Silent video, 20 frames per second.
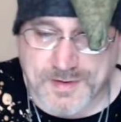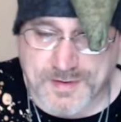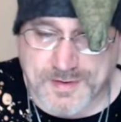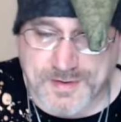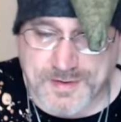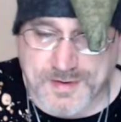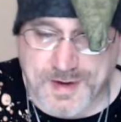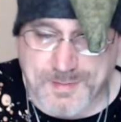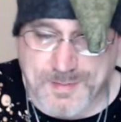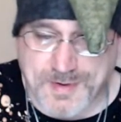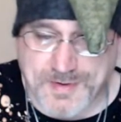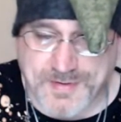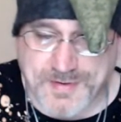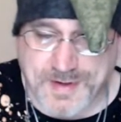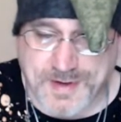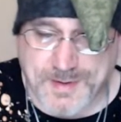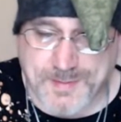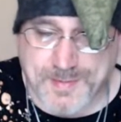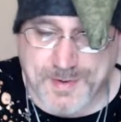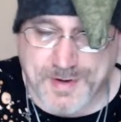Did I miss
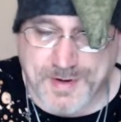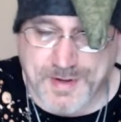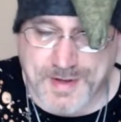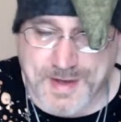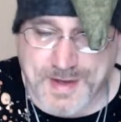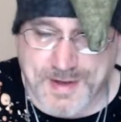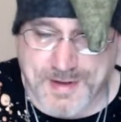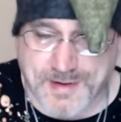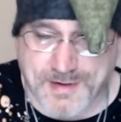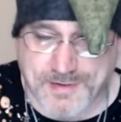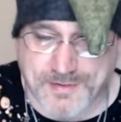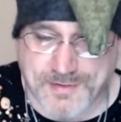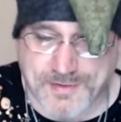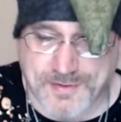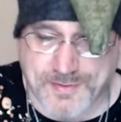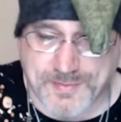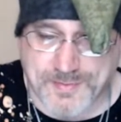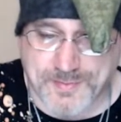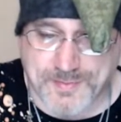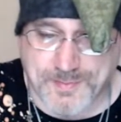anybody
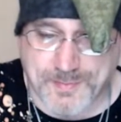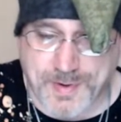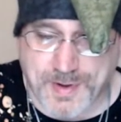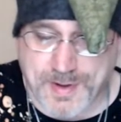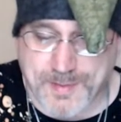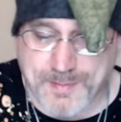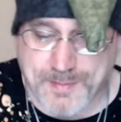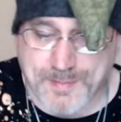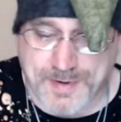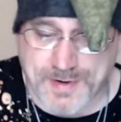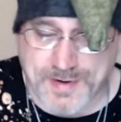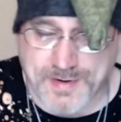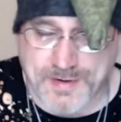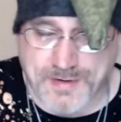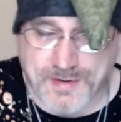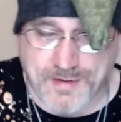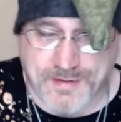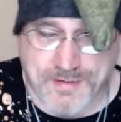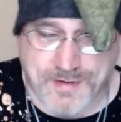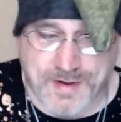else popping in?
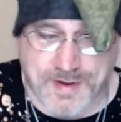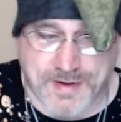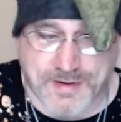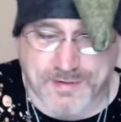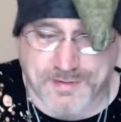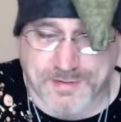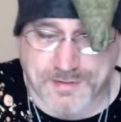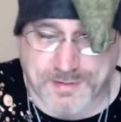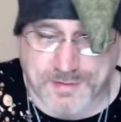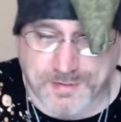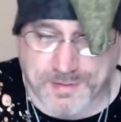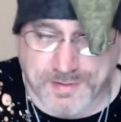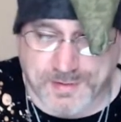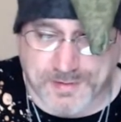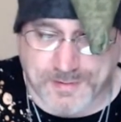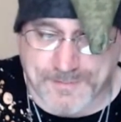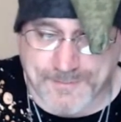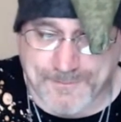All right. Cool.